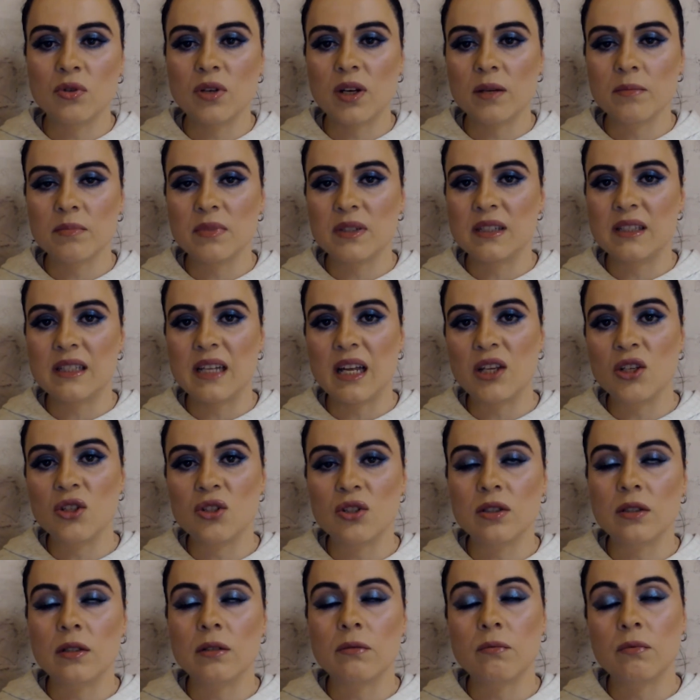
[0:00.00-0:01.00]
companies
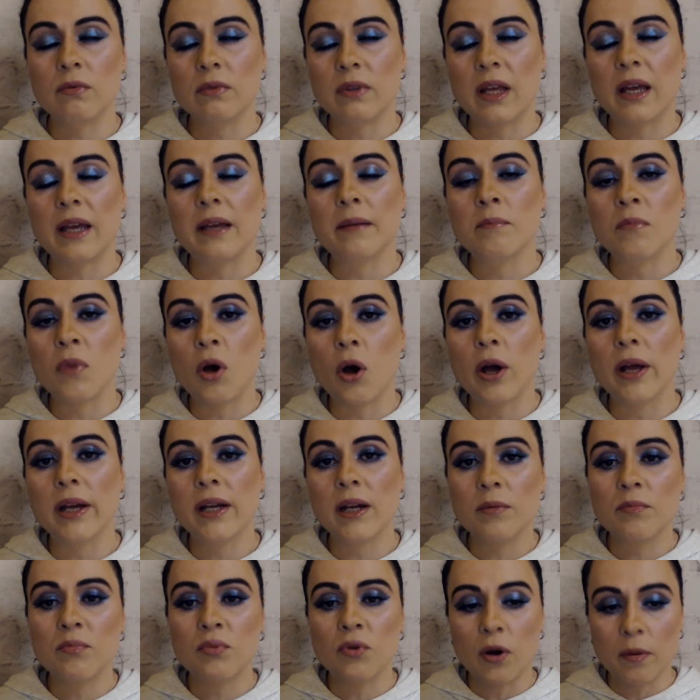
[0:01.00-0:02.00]
that mine
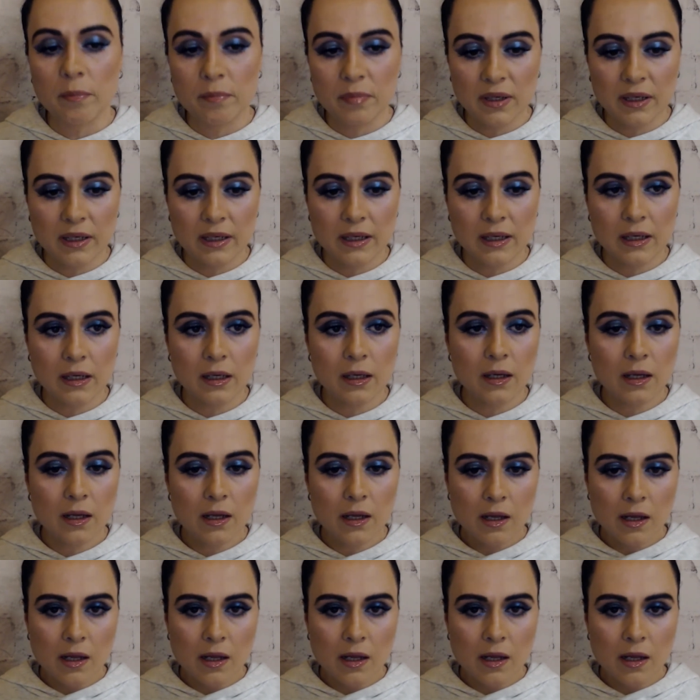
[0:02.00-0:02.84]
it properly.